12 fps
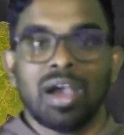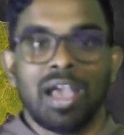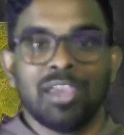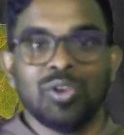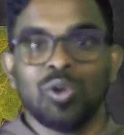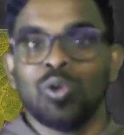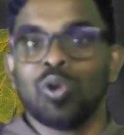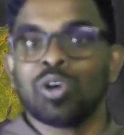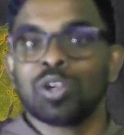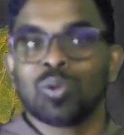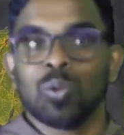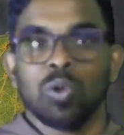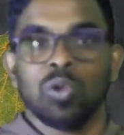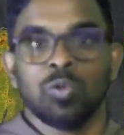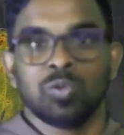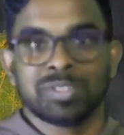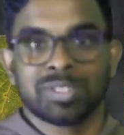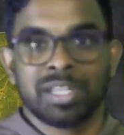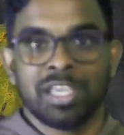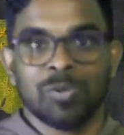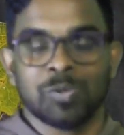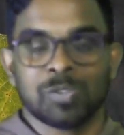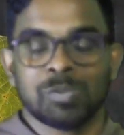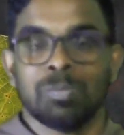I no longer call you
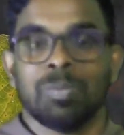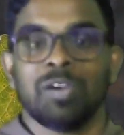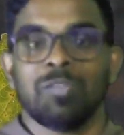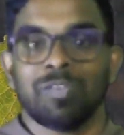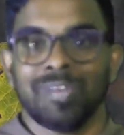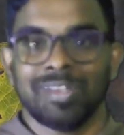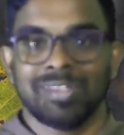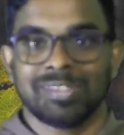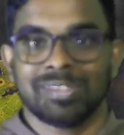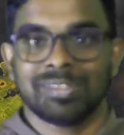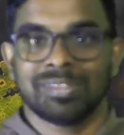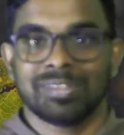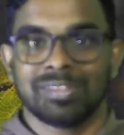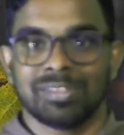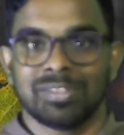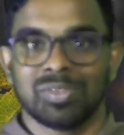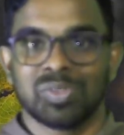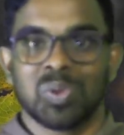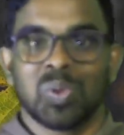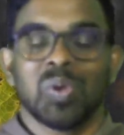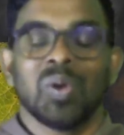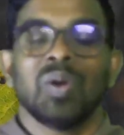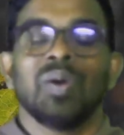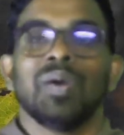slaves but friends. So
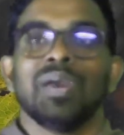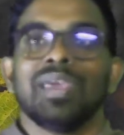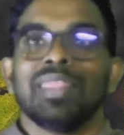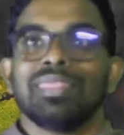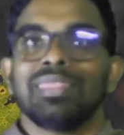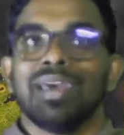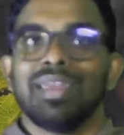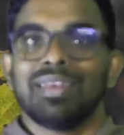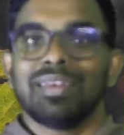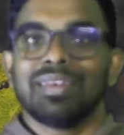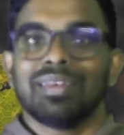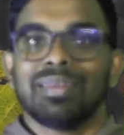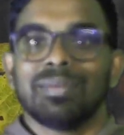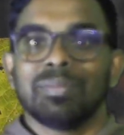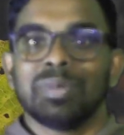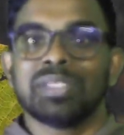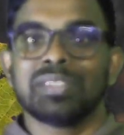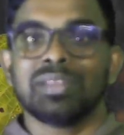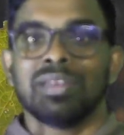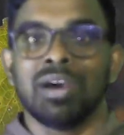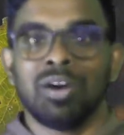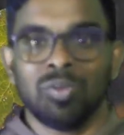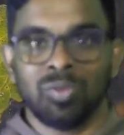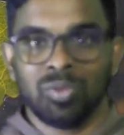that much
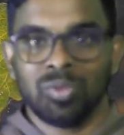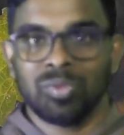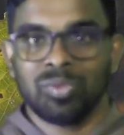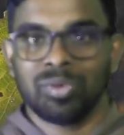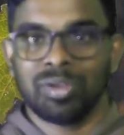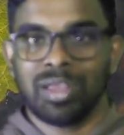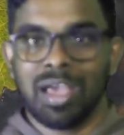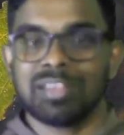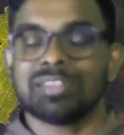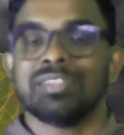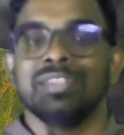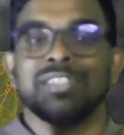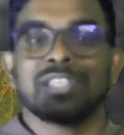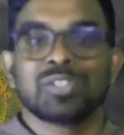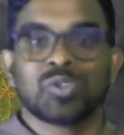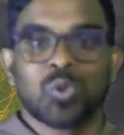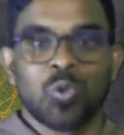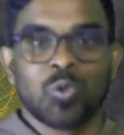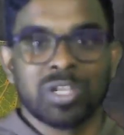love, as Jesus showed